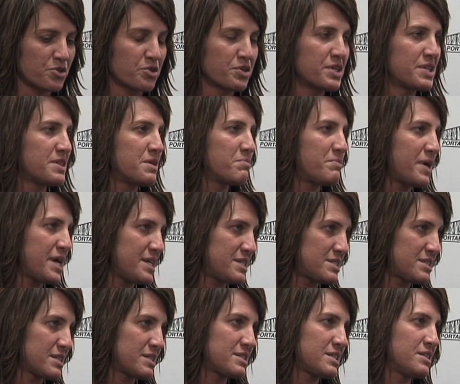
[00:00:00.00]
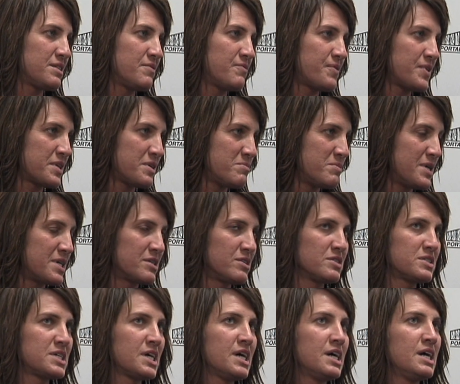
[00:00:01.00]
learning the basics and the
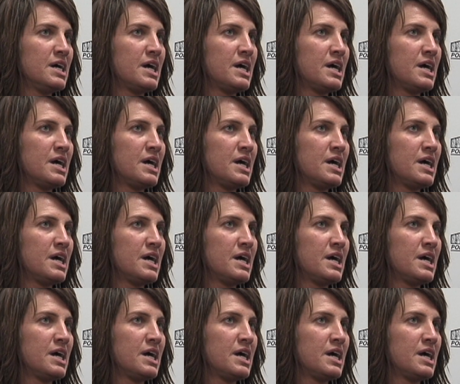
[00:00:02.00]
fundamentals